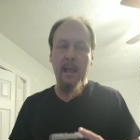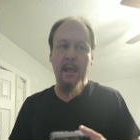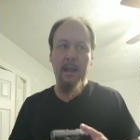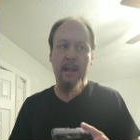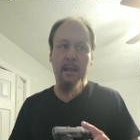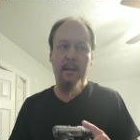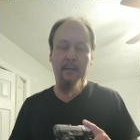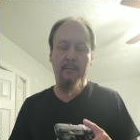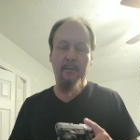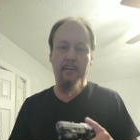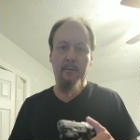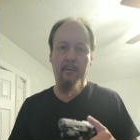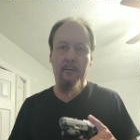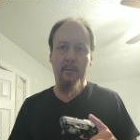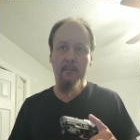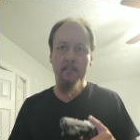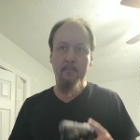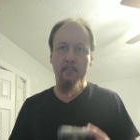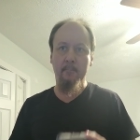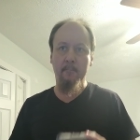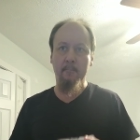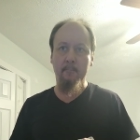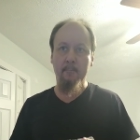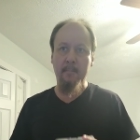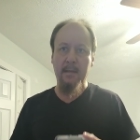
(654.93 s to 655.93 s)
And there are
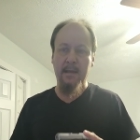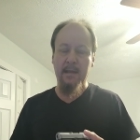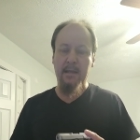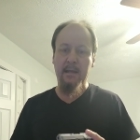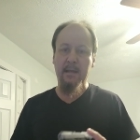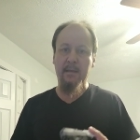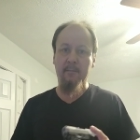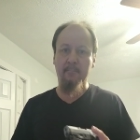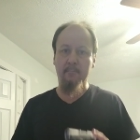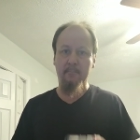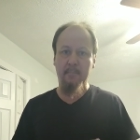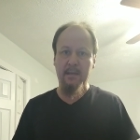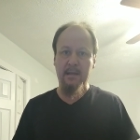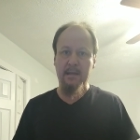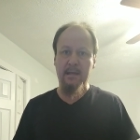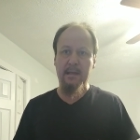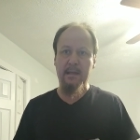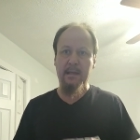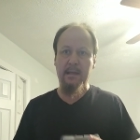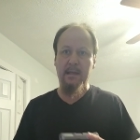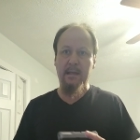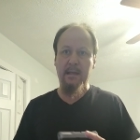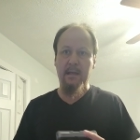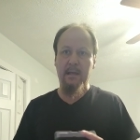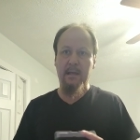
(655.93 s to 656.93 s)
many,
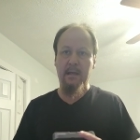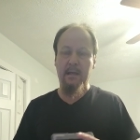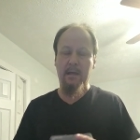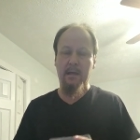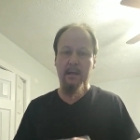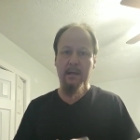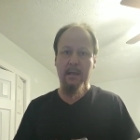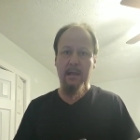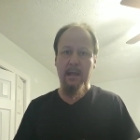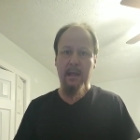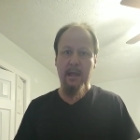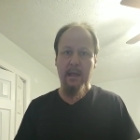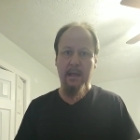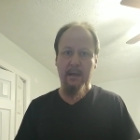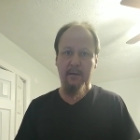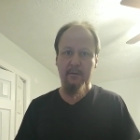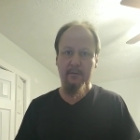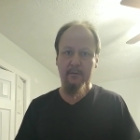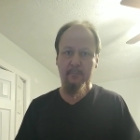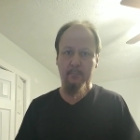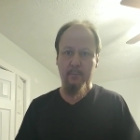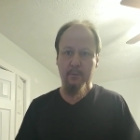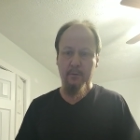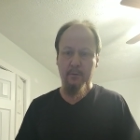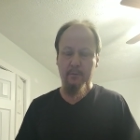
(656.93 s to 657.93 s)
many
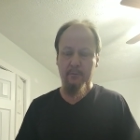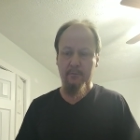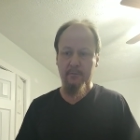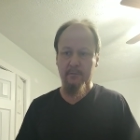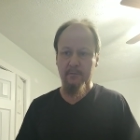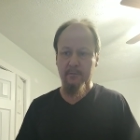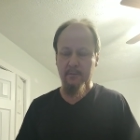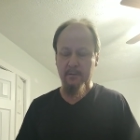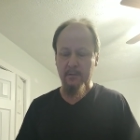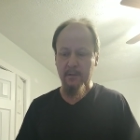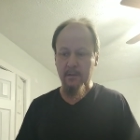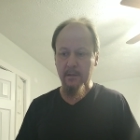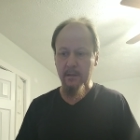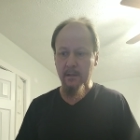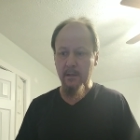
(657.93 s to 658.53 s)
experts